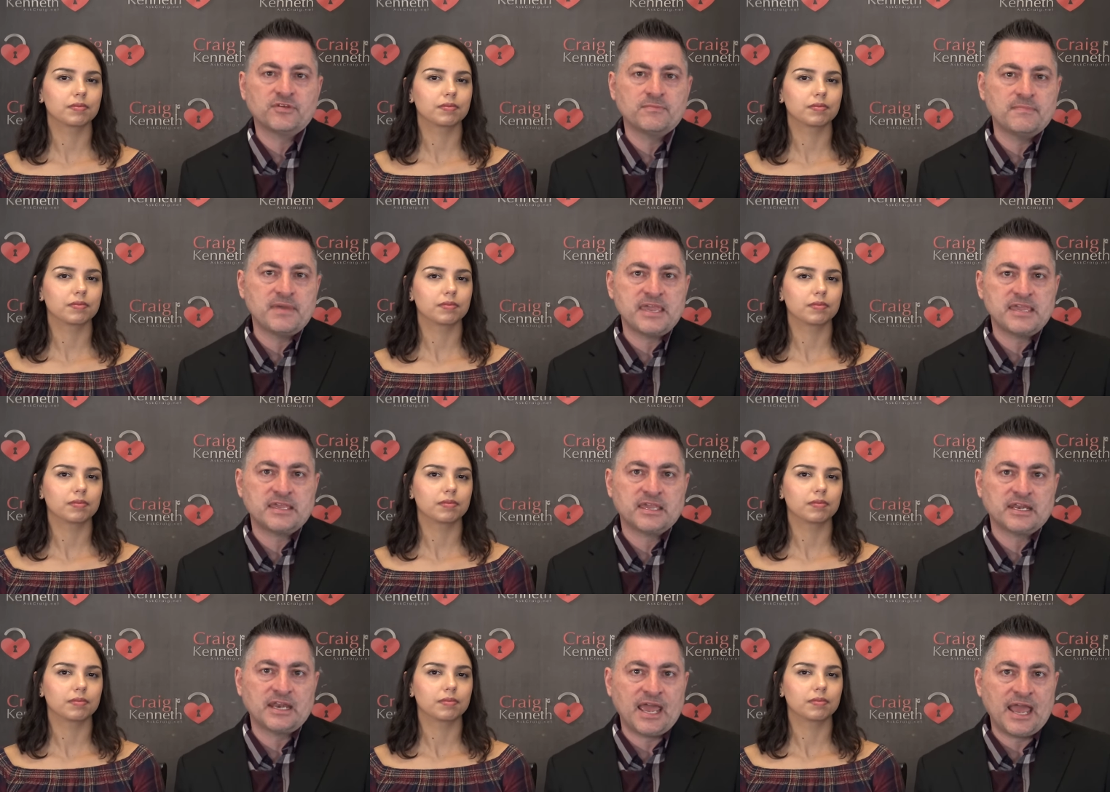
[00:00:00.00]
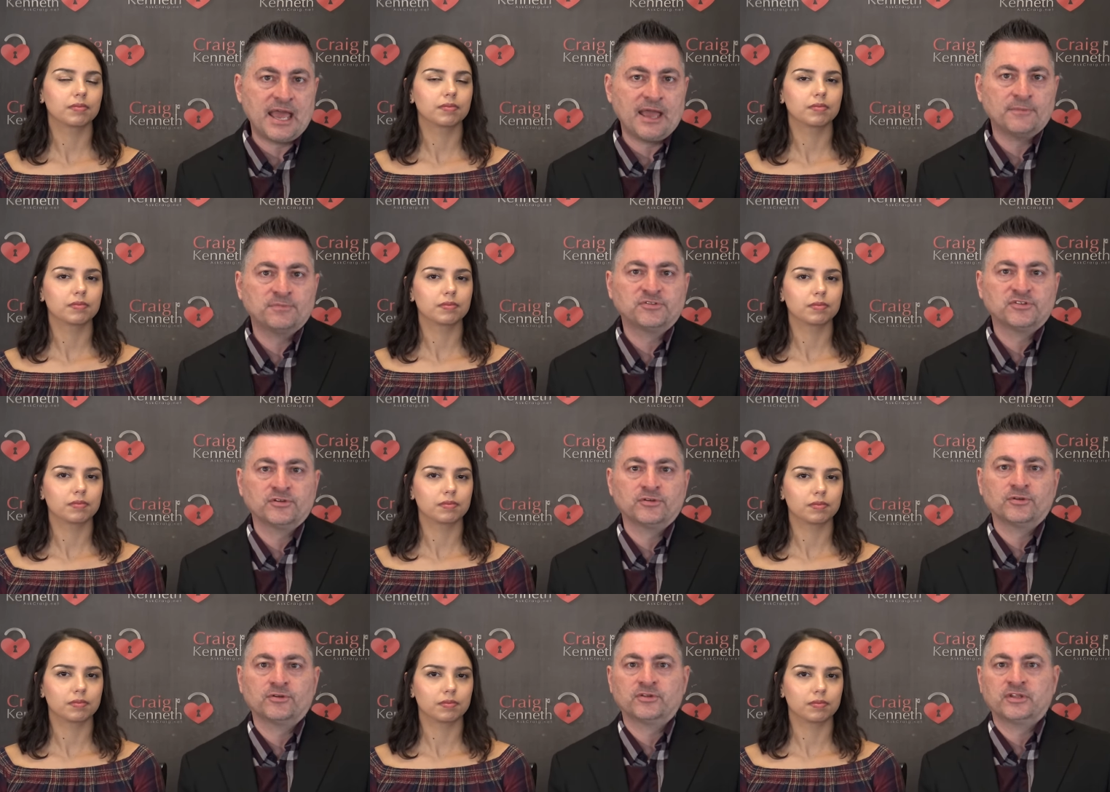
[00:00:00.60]
Speaker 1: to make it
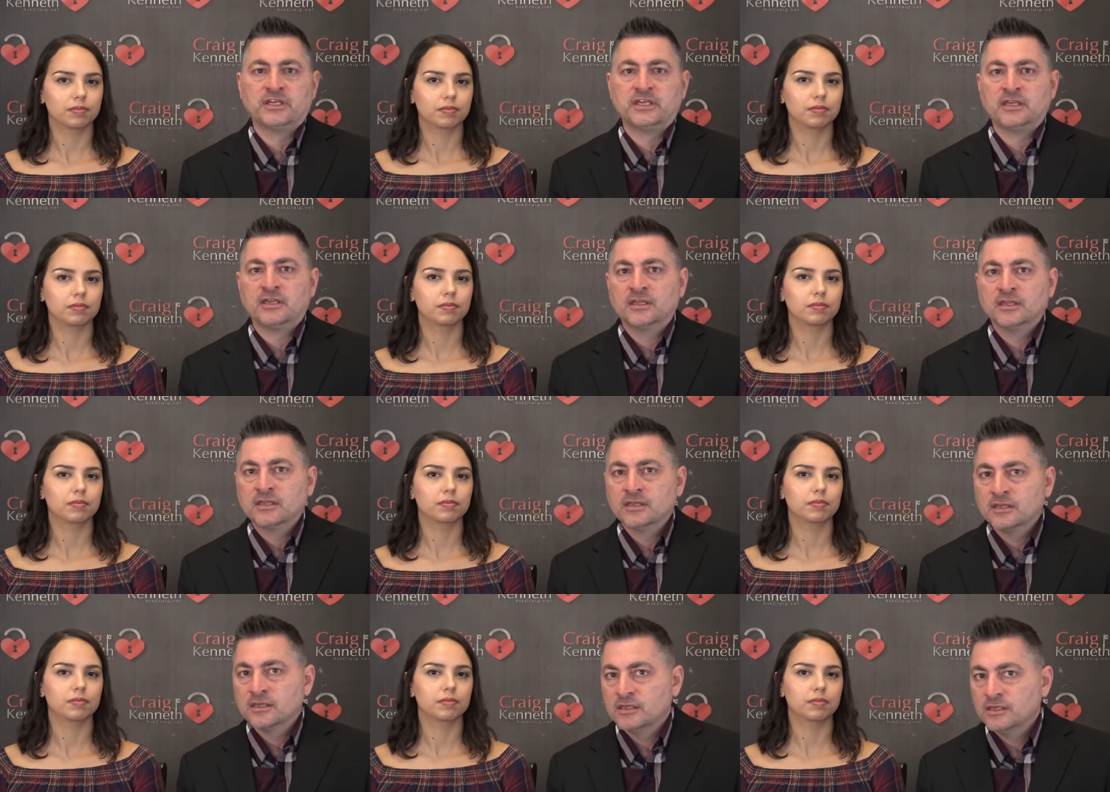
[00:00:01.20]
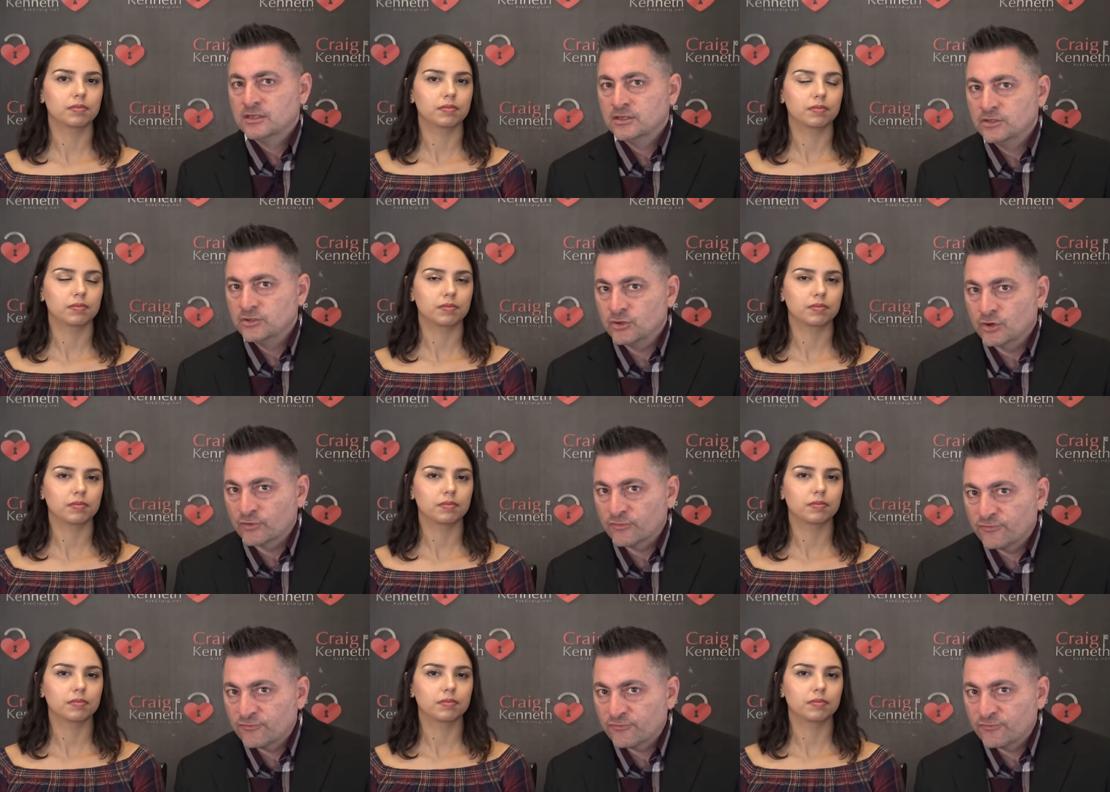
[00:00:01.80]
absolutely your